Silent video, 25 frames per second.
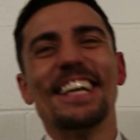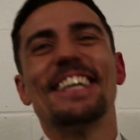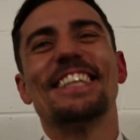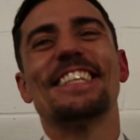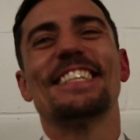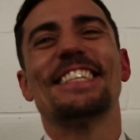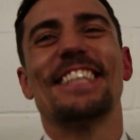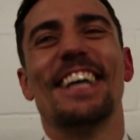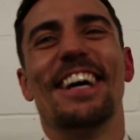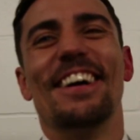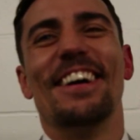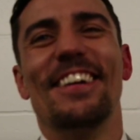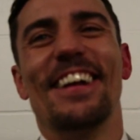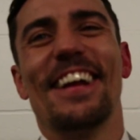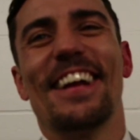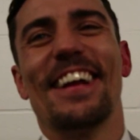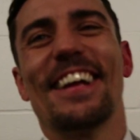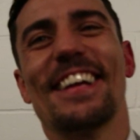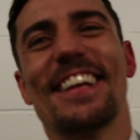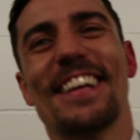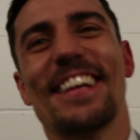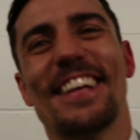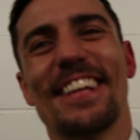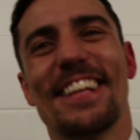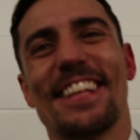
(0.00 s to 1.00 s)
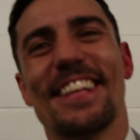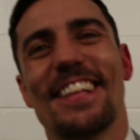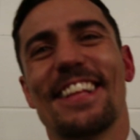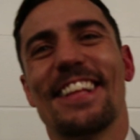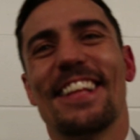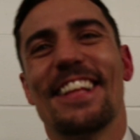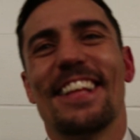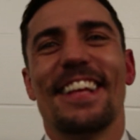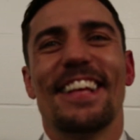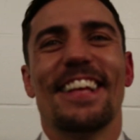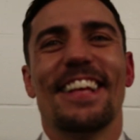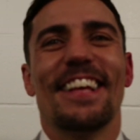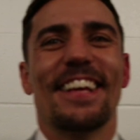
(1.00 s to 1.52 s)
Sorry.
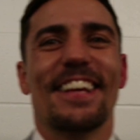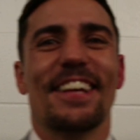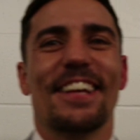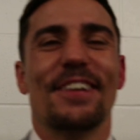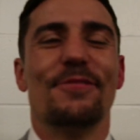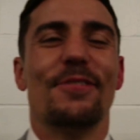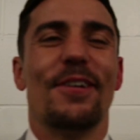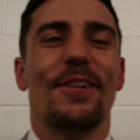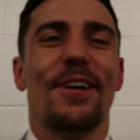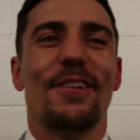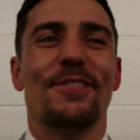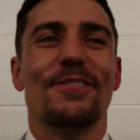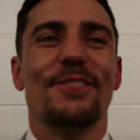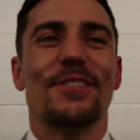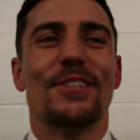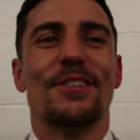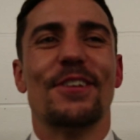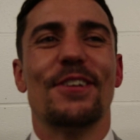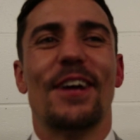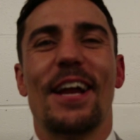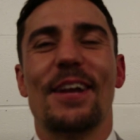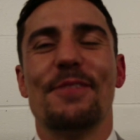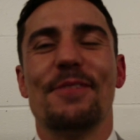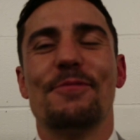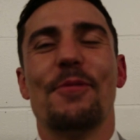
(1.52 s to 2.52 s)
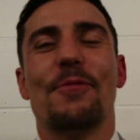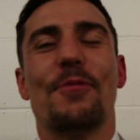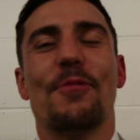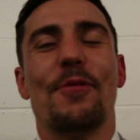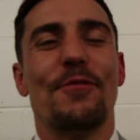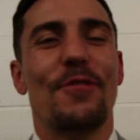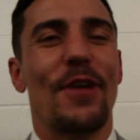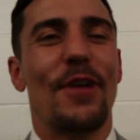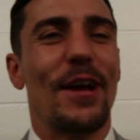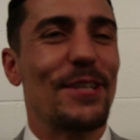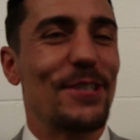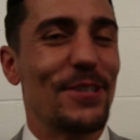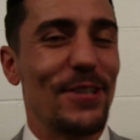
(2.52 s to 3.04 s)
Come on, we're trying to be
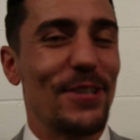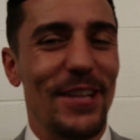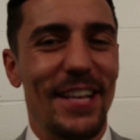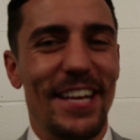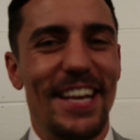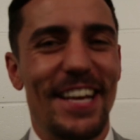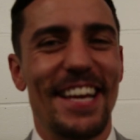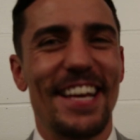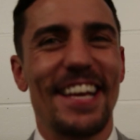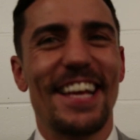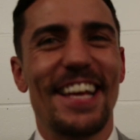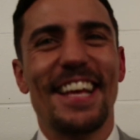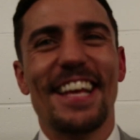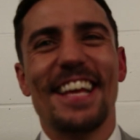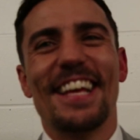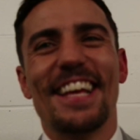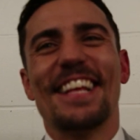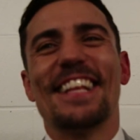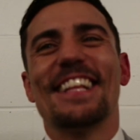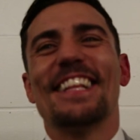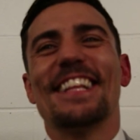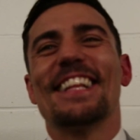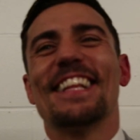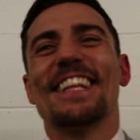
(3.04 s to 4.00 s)
professional here.